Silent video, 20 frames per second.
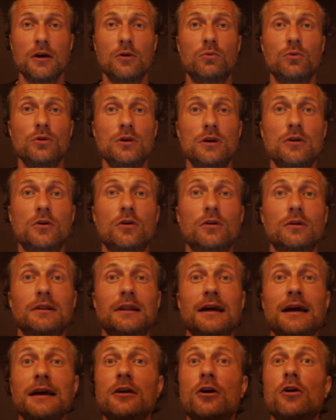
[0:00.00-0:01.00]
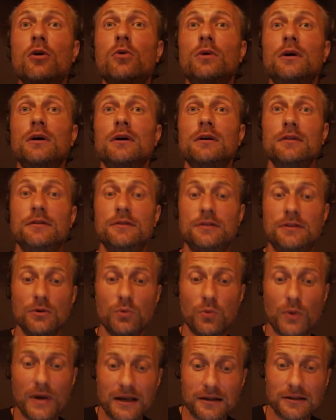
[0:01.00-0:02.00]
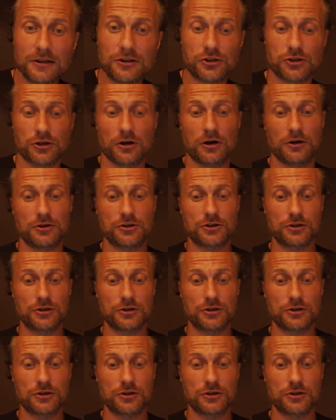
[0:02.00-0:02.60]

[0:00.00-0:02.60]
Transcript: when you lay it over the weekly chart,